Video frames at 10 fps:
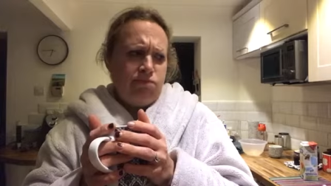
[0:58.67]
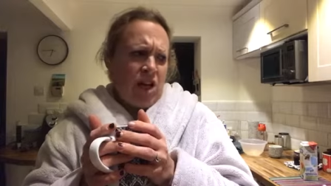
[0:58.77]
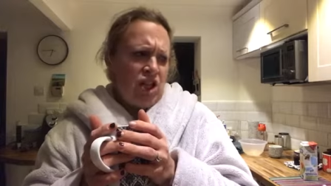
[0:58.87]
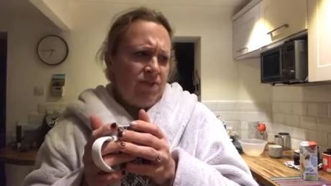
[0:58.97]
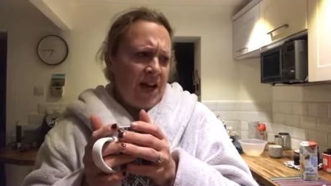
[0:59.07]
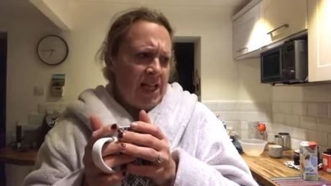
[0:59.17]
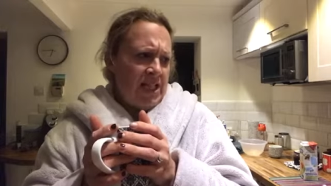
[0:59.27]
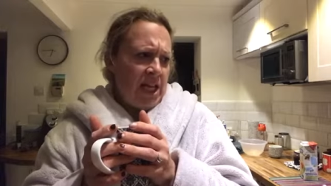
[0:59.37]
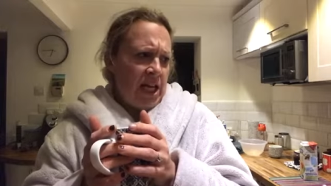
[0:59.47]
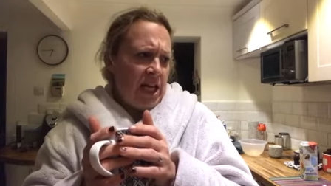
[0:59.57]
I just
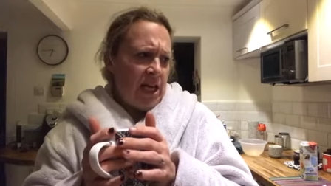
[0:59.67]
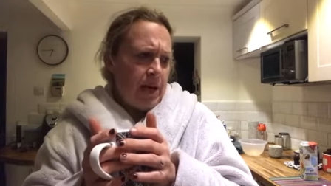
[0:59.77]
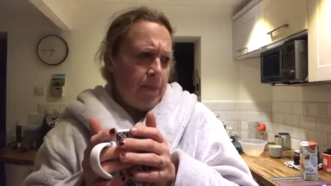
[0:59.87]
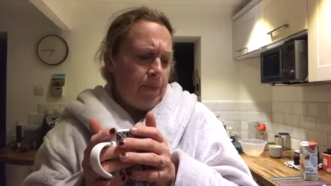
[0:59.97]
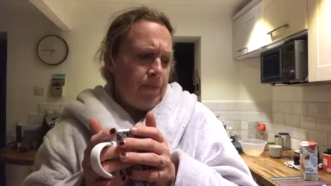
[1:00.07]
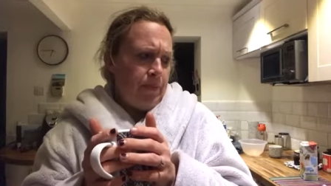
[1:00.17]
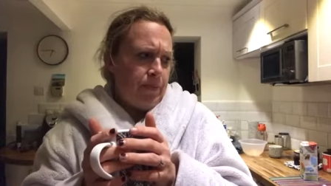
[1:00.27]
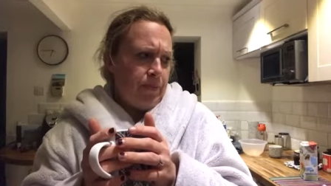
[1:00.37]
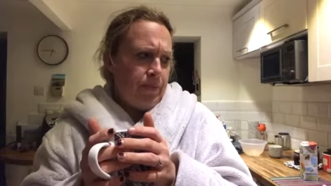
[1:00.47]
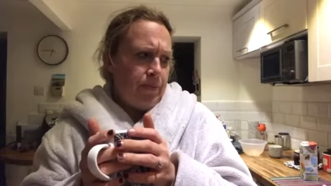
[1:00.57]
fancy,
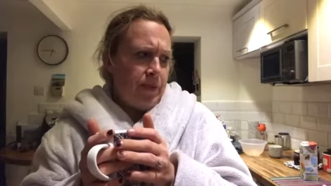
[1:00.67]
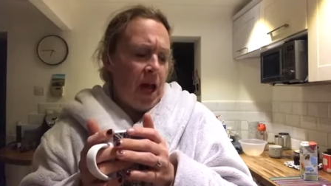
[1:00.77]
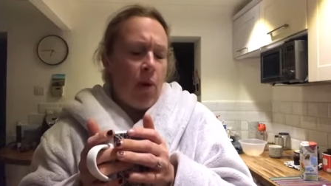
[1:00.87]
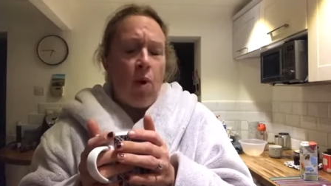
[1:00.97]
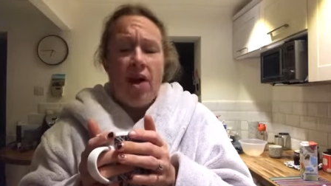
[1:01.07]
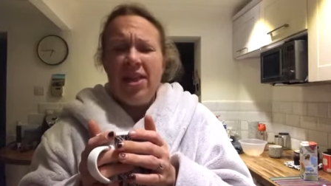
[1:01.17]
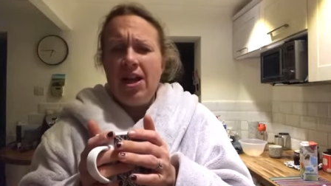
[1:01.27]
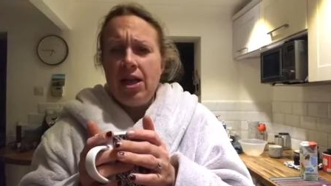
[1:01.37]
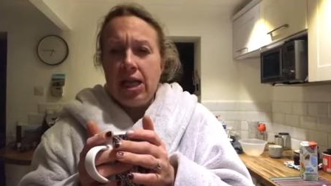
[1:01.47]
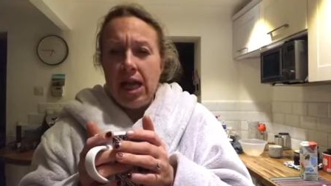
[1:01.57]
I
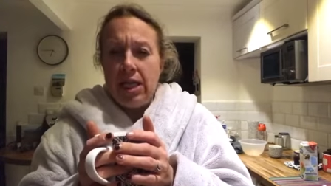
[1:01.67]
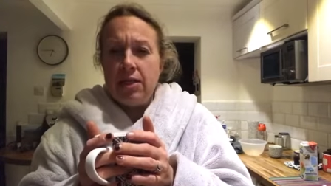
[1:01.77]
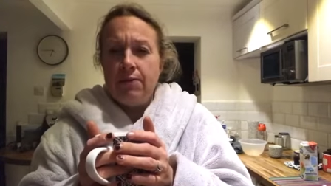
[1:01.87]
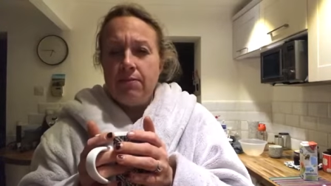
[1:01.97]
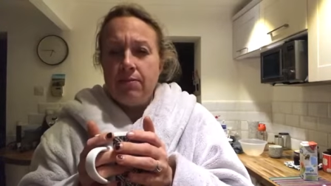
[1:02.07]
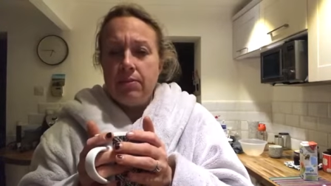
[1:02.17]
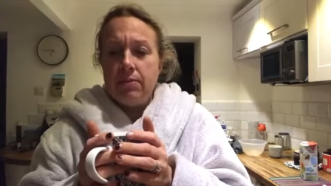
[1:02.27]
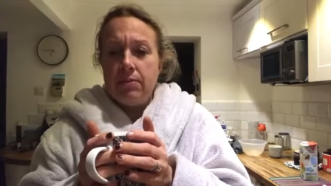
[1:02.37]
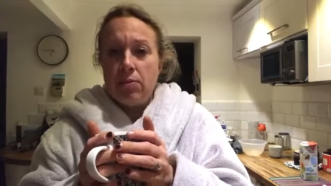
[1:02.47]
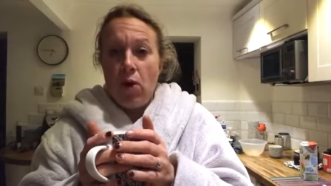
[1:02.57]
think I need
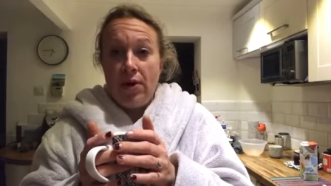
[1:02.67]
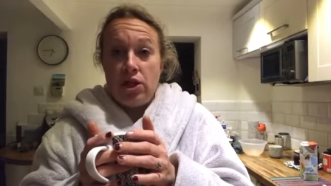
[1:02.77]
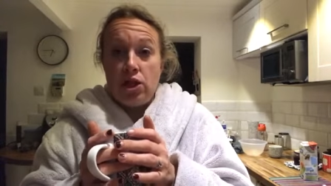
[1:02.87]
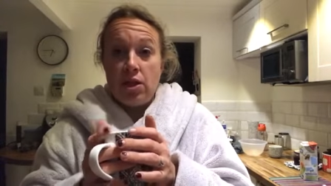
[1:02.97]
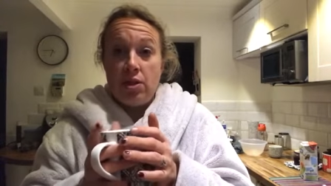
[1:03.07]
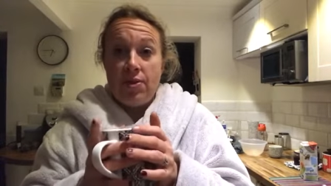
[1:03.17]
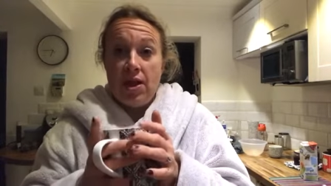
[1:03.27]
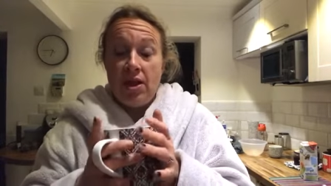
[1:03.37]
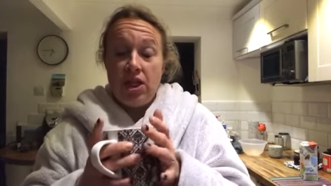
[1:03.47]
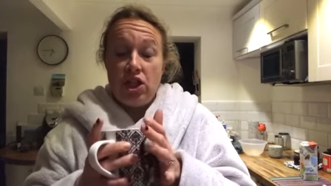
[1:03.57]
porridge because I
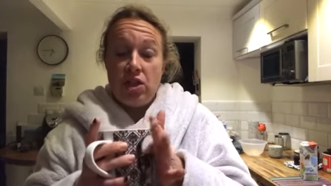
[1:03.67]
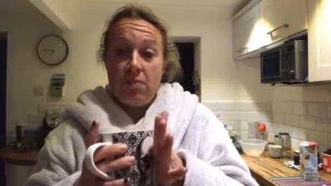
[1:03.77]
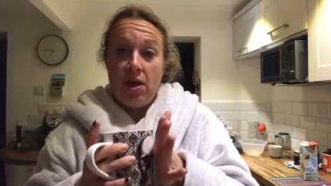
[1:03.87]
think I need to use